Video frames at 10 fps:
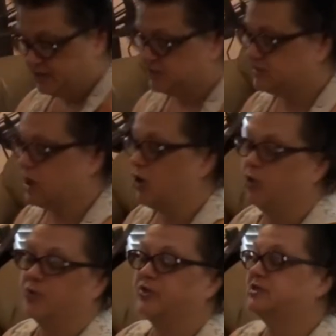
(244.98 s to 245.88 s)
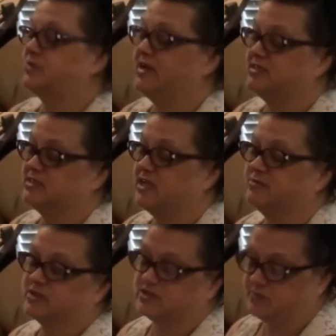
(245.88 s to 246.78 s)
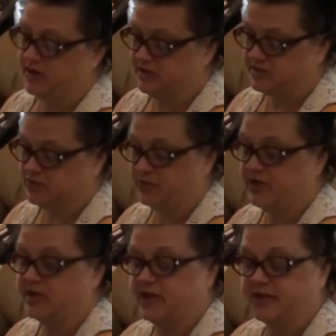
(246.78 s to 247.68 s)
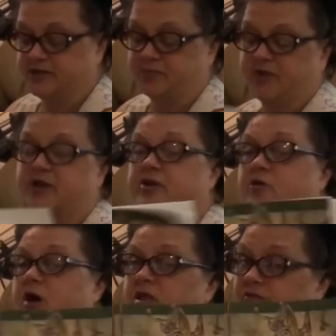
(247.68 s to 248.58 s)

So this way it saves us money so we can end up getting all